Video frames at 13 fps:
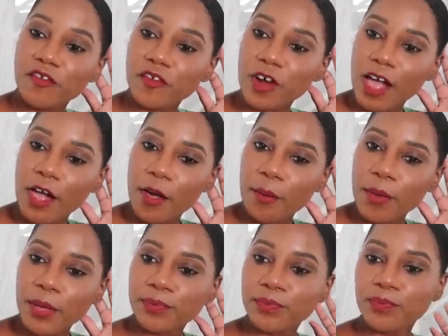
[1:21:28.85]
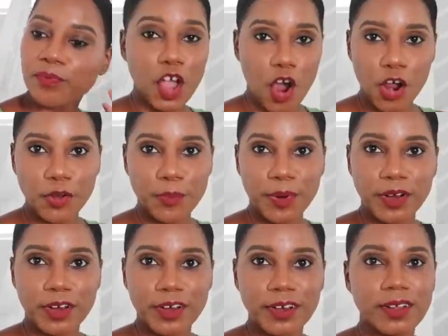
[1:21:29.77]
from
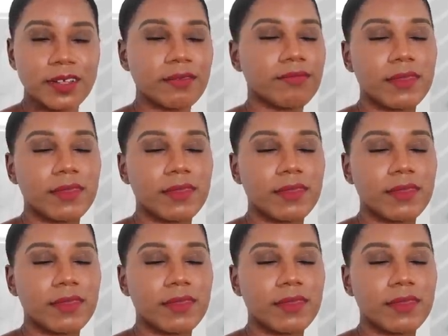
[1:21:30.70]
Yardbird.